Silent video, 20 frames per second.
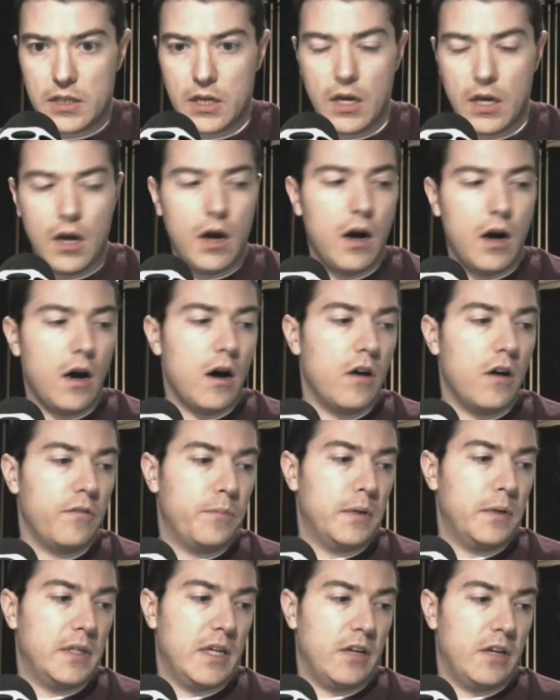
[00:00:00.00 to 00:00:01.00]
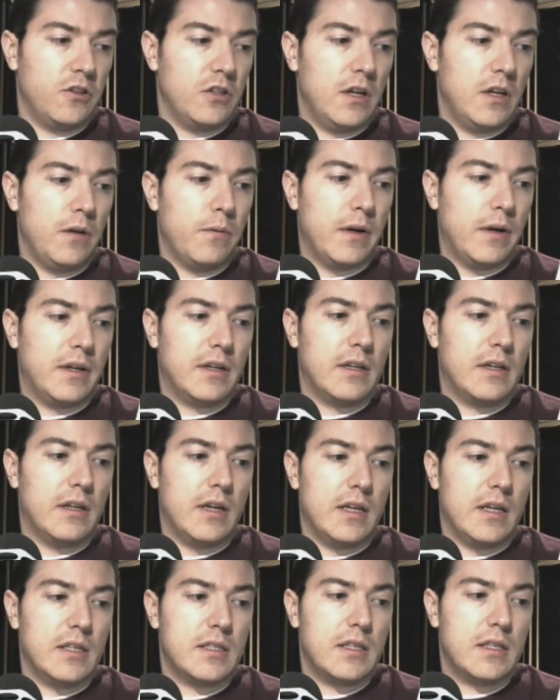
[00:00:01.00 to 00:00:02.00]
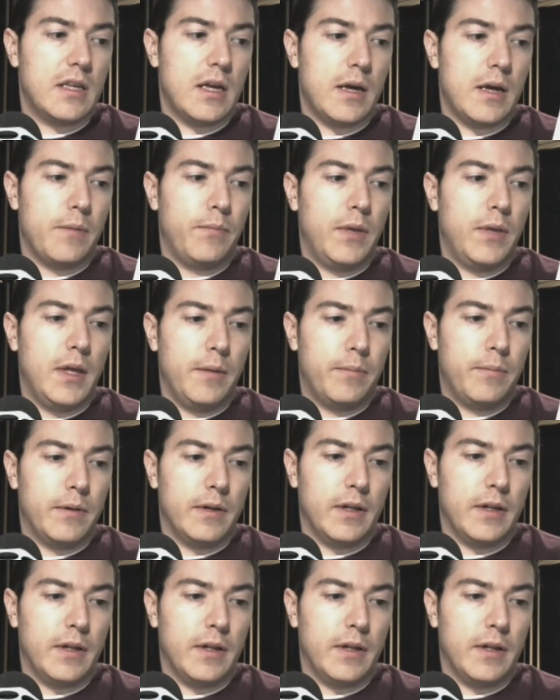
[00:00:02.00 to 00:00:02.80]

of potentially radicalized people.